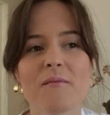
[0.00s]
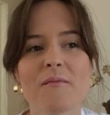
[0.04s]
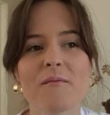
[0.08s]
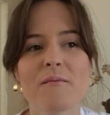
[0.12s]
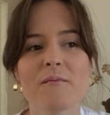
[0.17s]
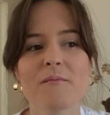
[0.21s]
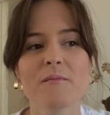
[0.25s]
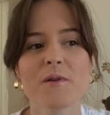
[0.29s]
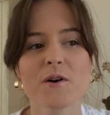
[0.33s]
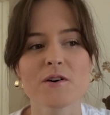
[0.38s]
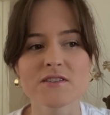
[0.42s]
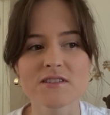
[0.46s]

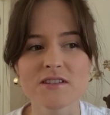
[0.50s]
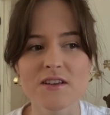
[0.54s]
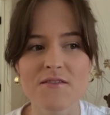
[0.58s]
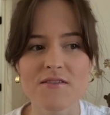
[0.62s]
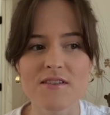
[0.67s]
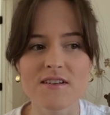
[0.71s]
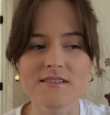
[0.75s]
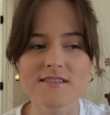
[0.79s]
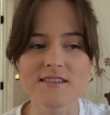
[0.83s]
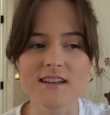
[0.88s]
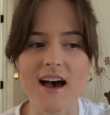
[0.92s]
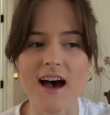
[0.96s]
Most of the
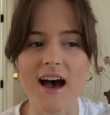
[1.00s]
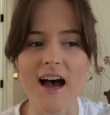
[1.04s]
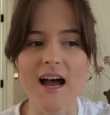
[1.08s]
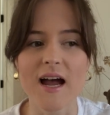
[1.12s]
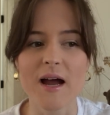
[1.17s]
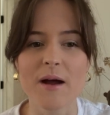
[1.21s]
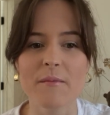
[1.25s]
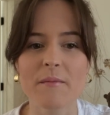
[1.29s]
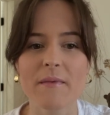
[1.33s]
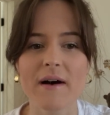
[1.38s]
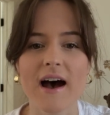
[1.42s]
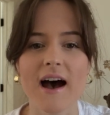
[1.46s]

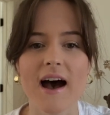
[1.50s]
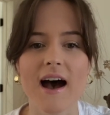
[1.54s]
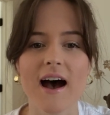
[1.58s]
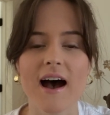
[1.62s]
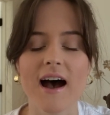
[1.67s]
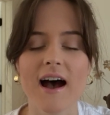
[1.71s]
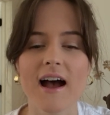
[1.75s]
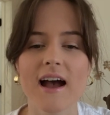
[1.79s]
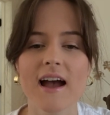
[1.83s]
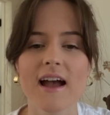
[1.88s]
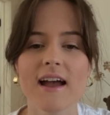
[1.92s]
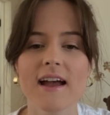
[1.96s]
time
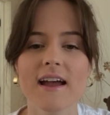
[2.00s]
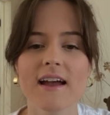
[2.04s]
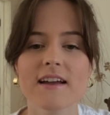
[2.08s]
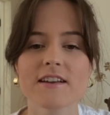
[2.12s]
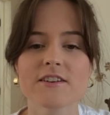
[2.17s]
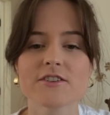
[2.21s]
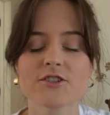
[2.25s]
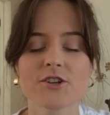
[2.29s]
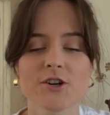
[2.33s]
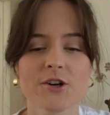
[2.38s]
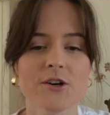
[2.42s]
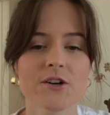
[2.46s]
I
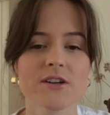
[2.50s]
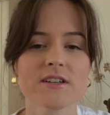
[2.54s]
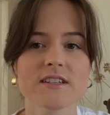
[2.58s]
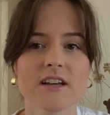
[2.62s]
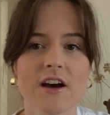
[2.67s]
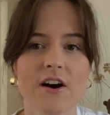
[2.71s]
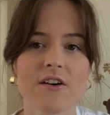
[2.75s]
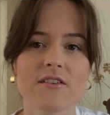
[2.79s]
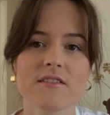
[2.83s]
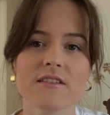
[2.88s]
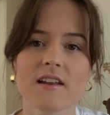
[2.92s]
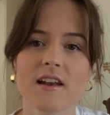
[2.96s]
turn
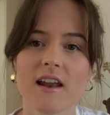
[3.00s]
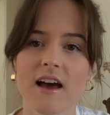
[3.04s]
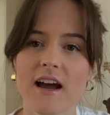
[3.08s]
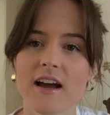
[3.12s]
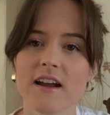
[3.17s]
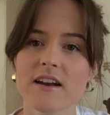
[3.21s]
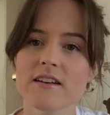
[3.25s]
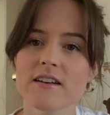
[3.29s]
down the light